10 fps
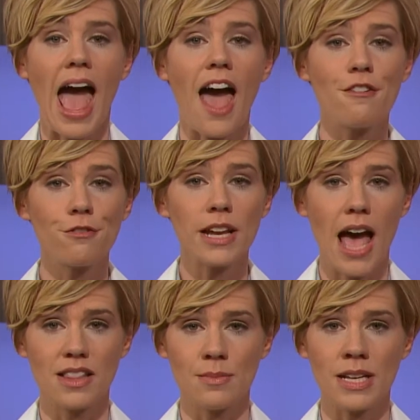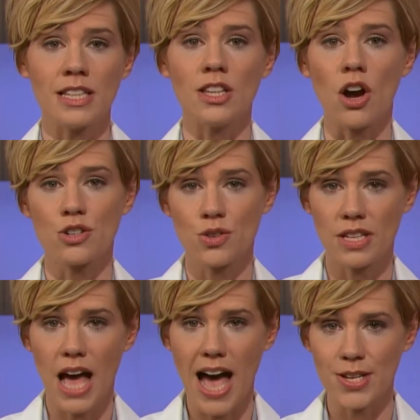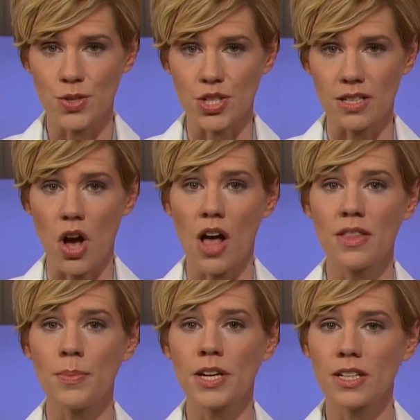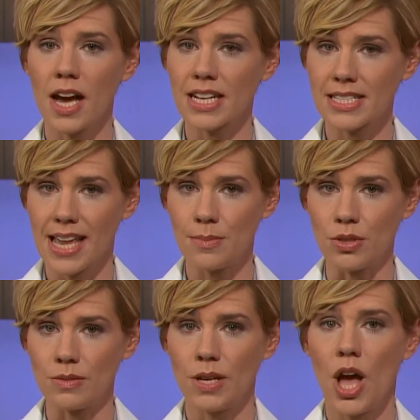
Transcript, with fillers: Every element larger than hydrogen on the periodic table